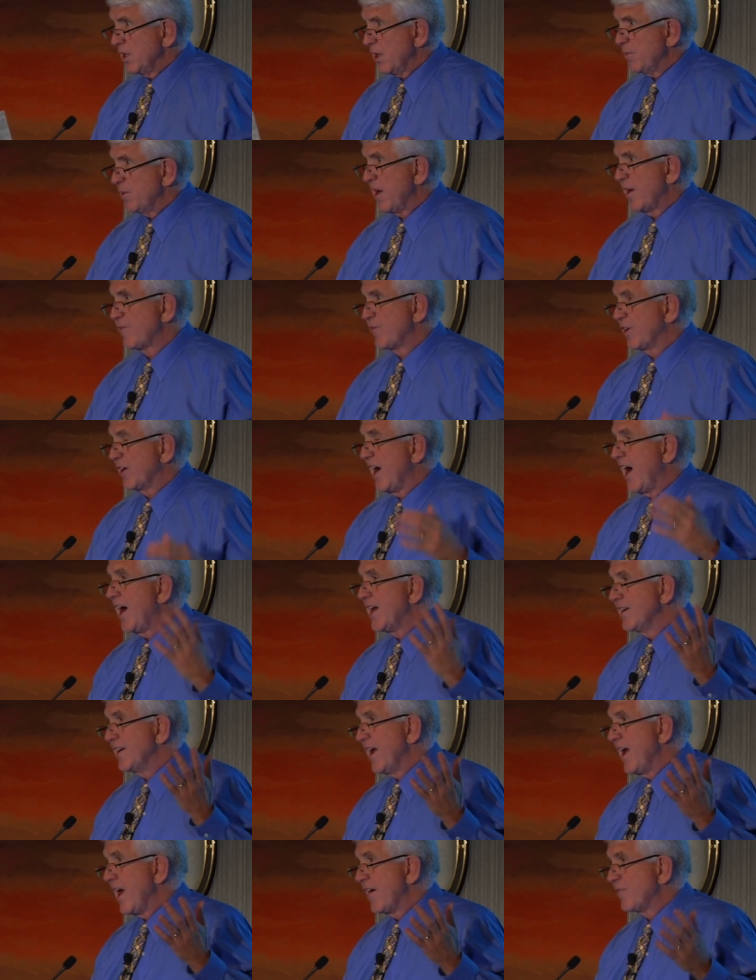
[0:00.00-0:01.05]
I mean, I've
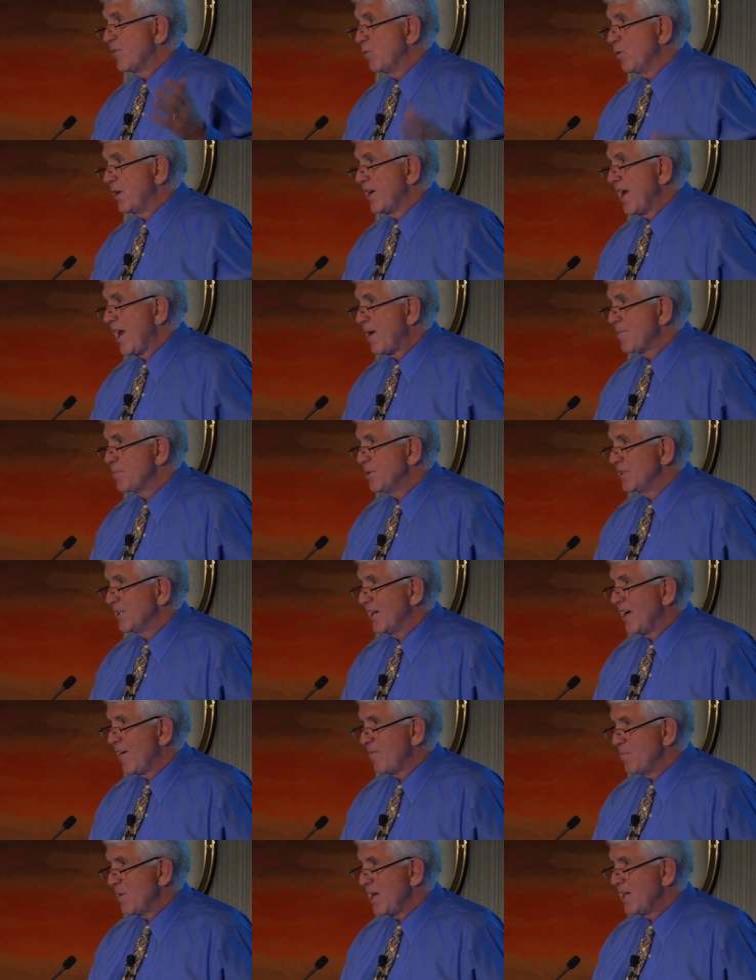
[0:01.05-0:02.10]
forgotten half of what happened,
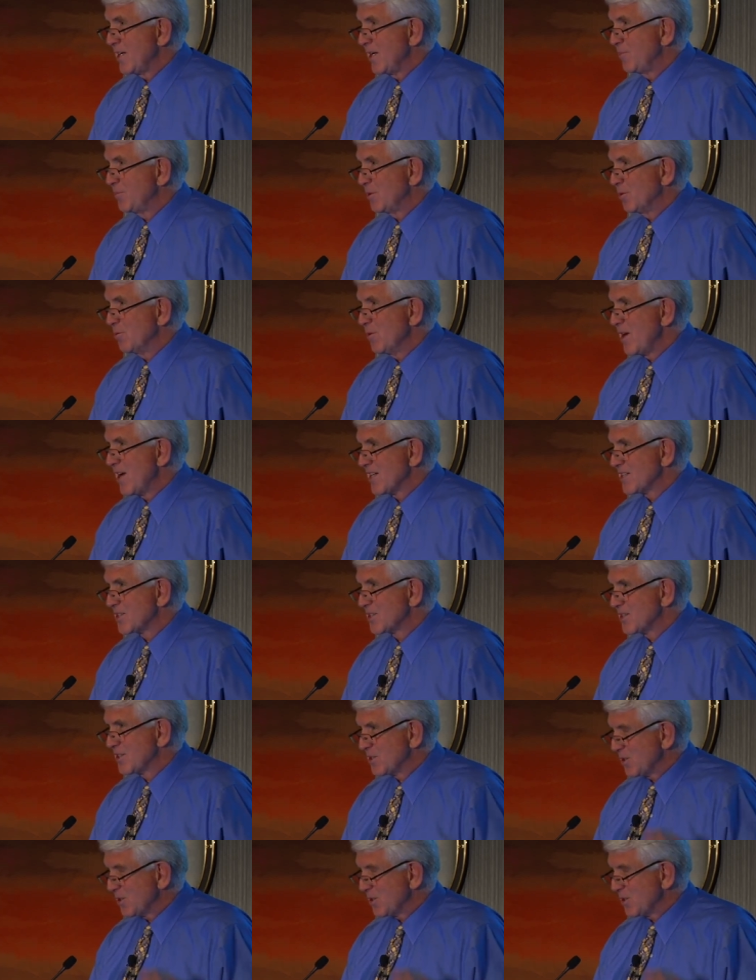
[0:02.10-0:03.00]
and I've made up the rest.